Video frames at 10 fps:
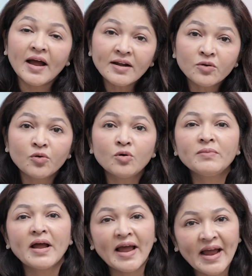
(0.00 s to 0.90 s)
at
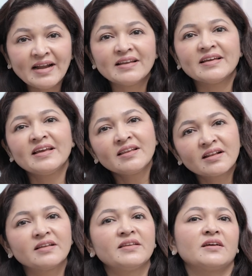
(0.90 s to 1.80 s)
home and in
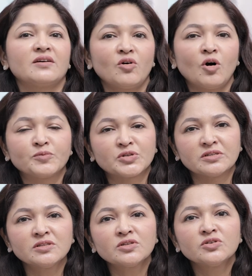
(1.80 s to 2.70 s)
clinic
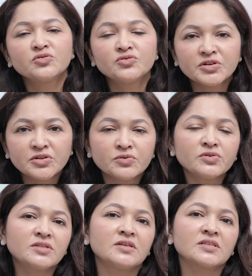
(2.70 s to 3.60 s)
options to
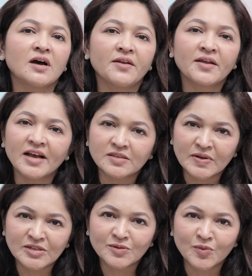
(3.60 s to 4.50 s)
reduce the scarring as
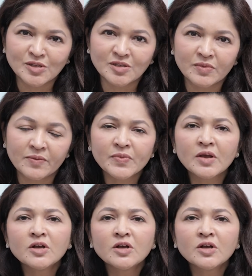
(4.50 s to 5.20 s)
much as possible.